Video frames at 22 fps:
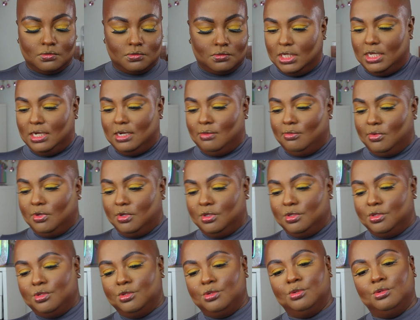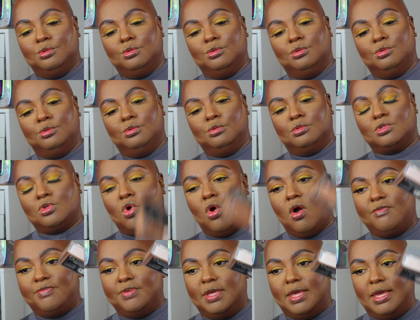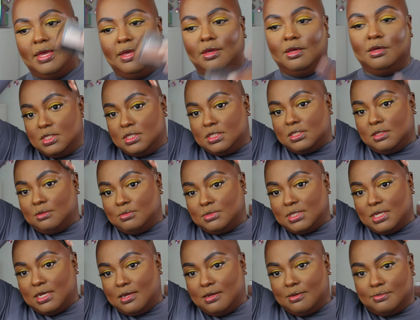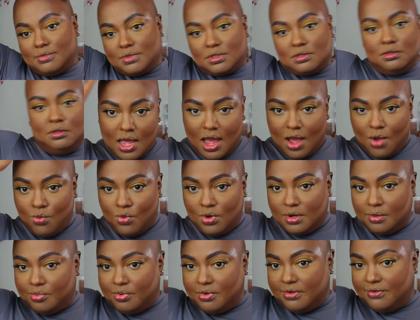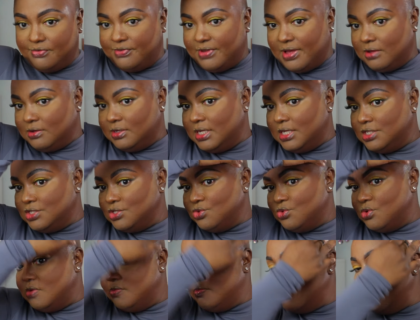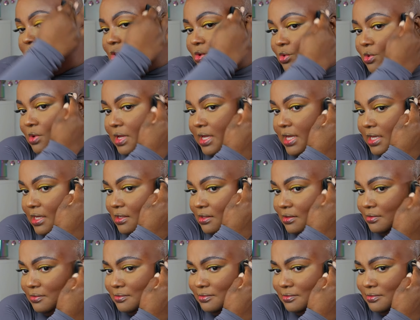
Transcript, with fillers: And I'm gonna use coffee cake. Sometimes I wanna put foundation on my whole head,